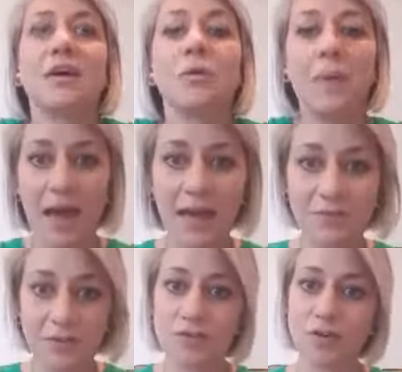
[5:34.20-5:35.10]
or behave
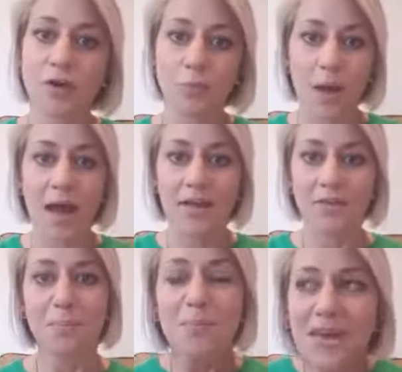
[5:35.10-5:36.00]
in a certain way
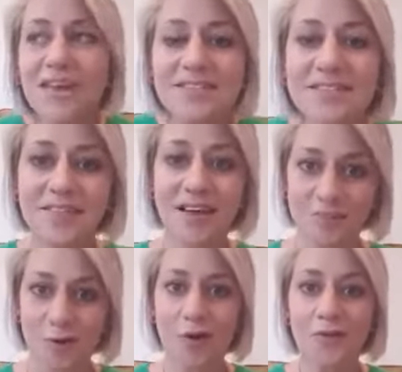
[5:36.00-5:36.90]
that pisses us
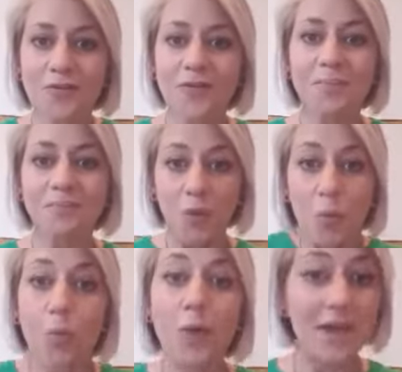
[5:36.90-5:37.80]
off,
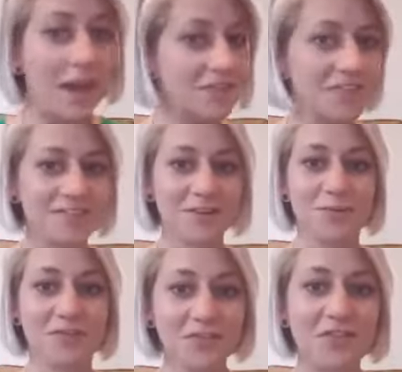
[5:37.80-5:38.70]
we have to deal
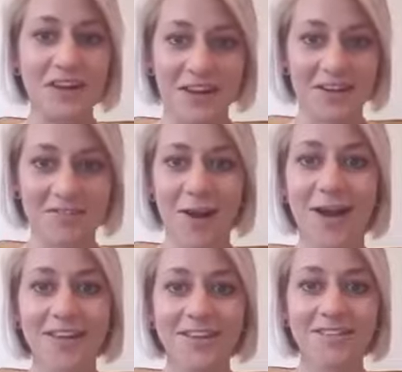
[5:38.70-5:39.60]
with the feeling,
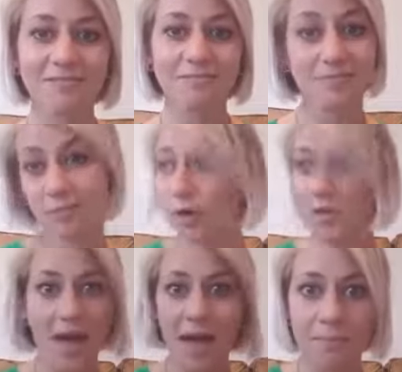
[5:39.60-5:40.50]
right? Not
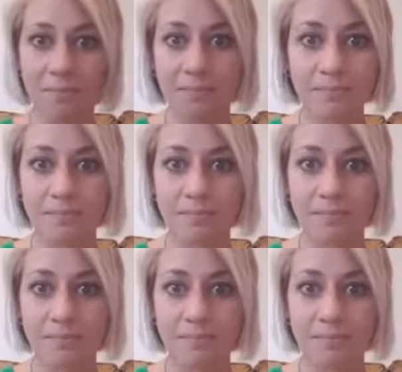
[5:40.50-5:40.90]
them.